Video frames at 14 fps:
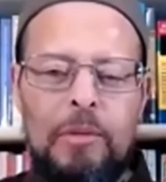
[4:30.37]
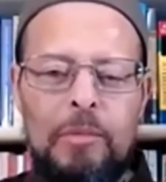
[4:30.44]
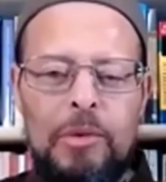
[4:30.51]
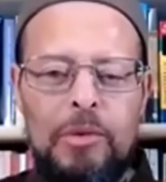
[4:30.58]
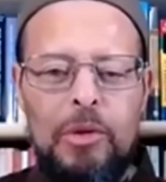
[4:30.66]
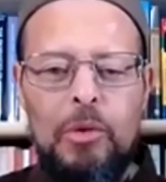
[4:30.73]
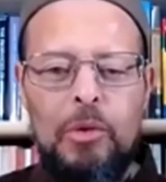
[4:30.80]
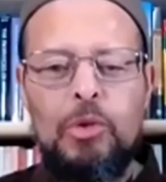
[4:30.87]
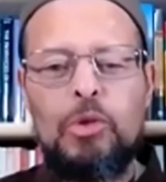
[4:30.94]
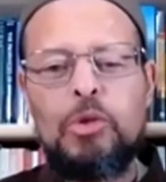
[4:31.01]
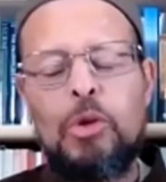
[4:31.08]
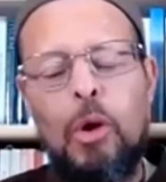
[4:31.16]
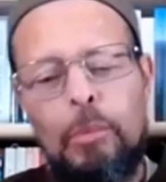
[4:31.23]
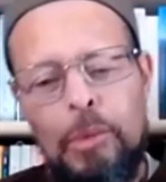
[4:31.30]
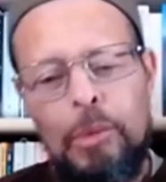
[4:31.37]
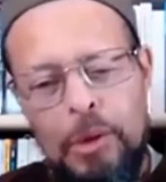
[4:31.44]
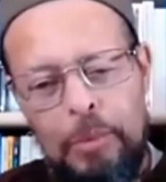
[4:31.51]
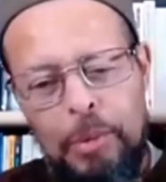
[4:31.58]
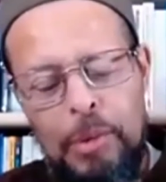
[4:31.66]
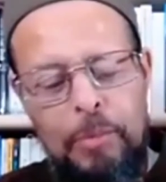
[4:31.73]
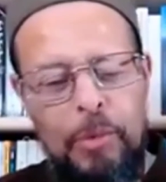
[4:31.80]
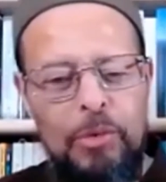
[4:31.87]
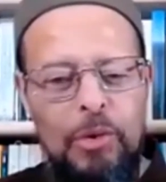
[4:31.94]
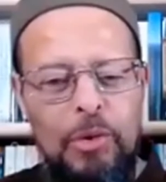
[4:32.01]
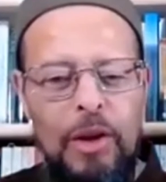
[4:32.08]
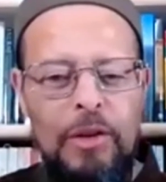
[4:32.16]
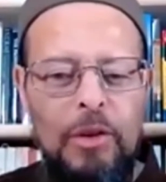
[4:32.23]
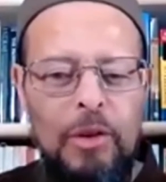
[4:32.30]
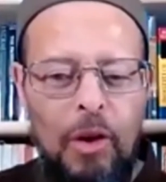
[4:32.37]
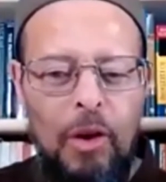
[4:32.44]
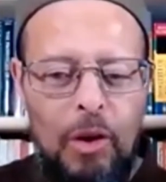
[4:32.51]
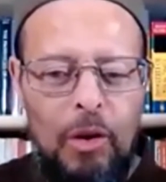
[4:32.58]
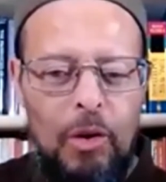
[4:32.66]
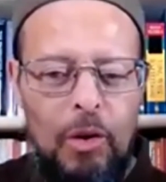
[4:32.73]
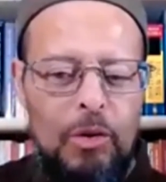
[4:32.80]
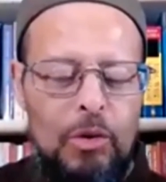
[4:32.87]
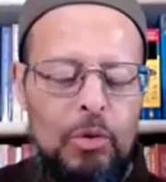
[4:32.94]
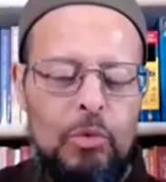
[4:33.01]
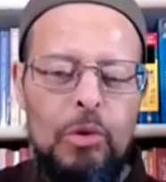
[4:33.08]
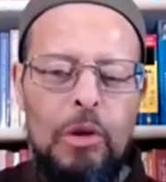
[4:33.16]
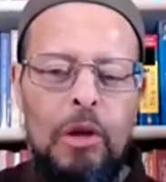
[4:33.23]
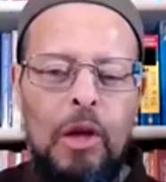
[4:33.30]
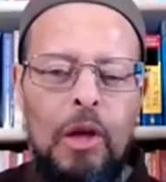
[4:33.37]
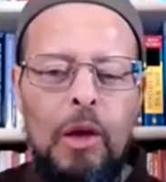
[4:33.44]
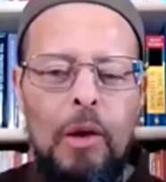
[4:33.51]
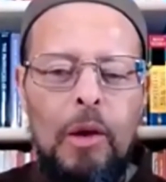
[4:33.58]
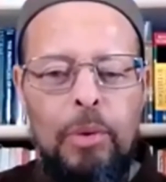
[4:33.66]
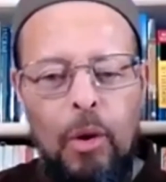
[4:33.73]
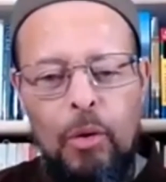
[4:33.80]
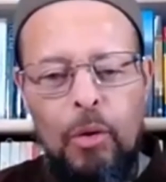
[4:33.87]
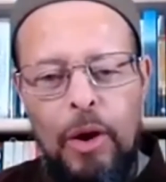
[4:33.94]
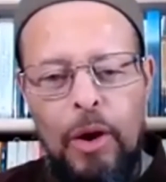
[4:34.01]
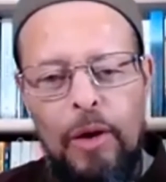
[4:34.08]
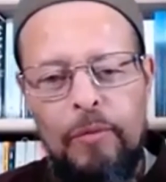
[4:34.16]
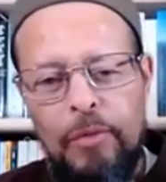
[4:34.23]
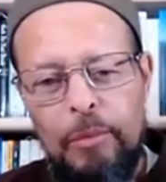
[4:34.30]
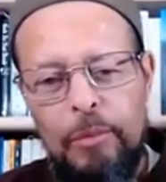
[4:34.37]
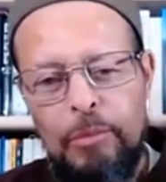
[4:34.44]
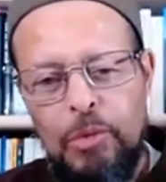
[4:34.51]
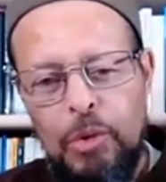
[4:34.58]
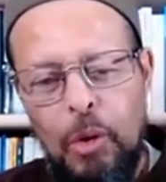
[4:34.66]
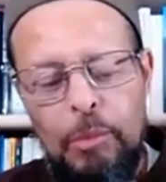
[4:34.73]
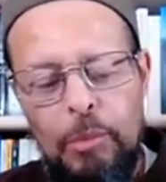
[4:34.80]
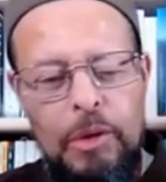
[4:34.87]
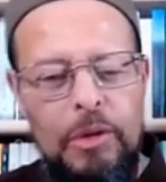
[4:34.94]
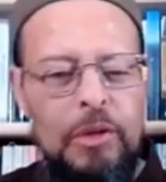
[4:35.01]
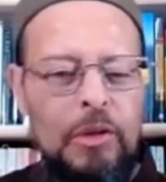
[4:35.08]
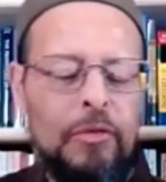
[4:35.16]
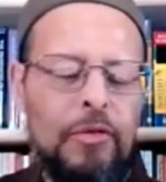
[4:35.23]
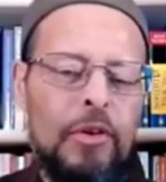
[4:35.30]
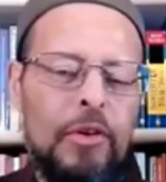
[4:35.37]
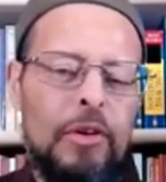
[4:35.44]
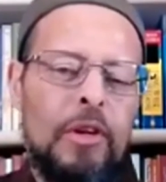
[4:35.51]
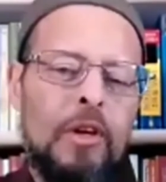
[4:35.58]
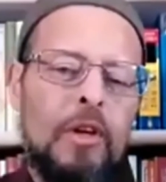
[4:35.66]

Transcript: There were so many people trying to log on to the program from so many different